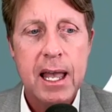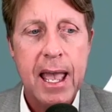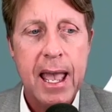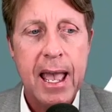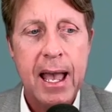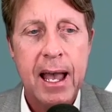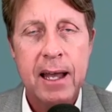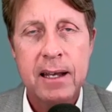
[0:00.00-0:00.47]

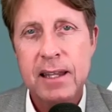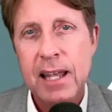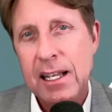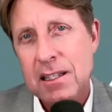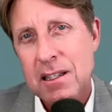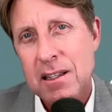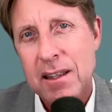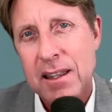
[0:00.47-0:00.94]
and
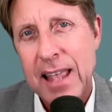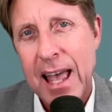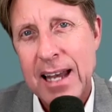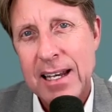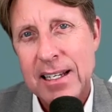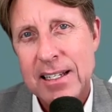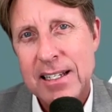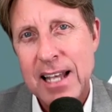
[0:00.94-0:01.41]

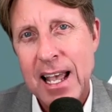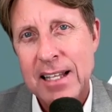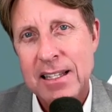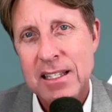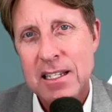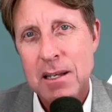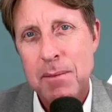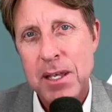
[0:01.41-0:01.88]
that
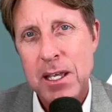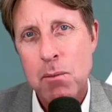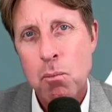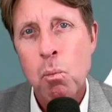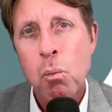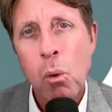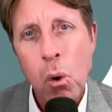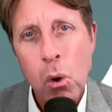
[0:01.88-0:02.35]
tends to be
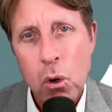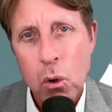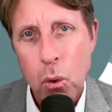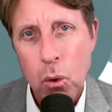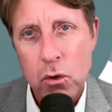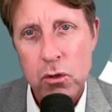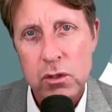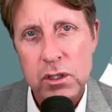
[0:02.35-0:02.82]
more
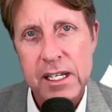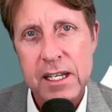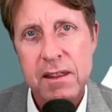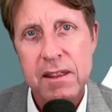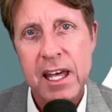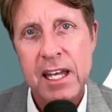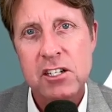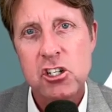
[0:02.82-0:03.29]
orderly
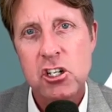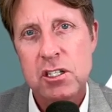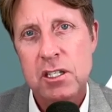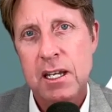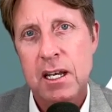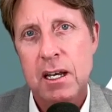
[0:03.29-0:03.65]
than just an